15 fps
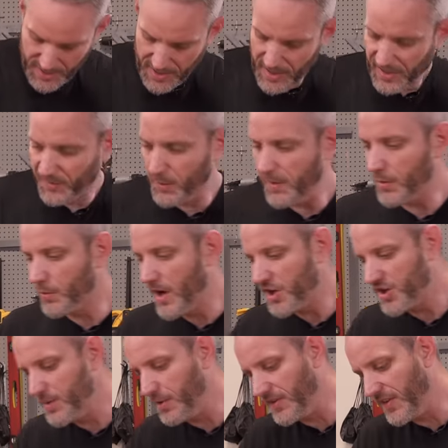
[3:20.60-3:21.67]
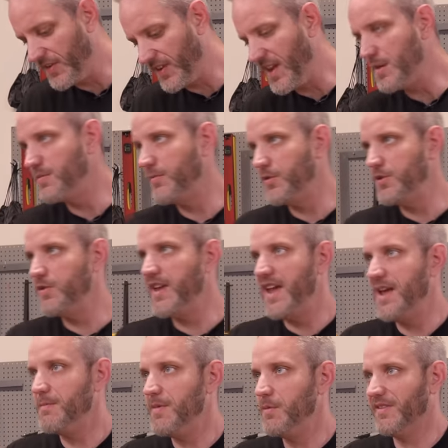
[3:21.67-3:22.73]
because we were rushing to put this together before you
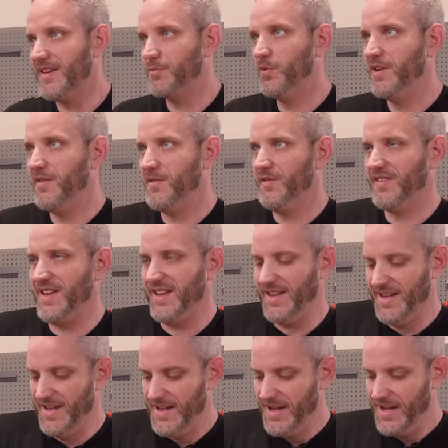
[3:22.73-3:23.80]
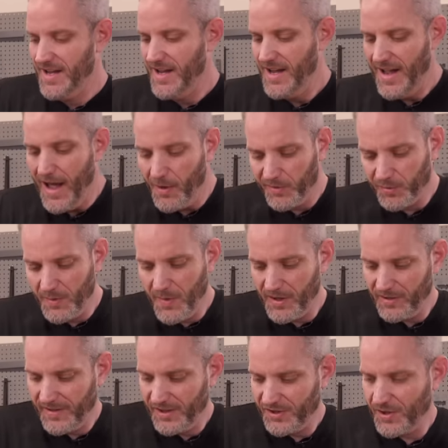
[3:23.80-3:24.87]
came. It was like one of those like house
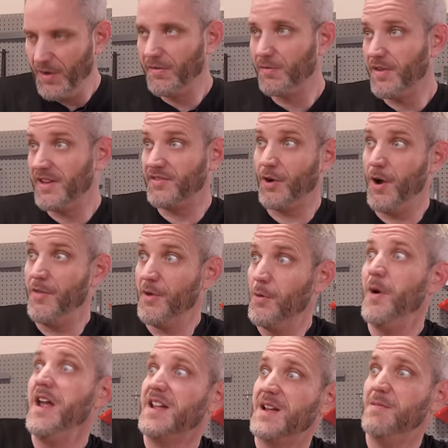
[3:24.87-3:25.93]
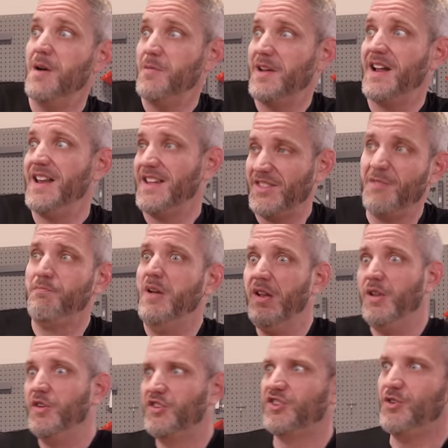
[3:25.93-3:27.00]
remodeling shows. We're like, they're on their way. Come on, we gotta get the
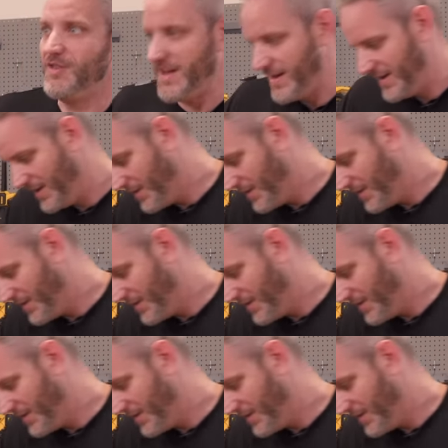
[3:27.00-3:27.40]
pillows thrown in. You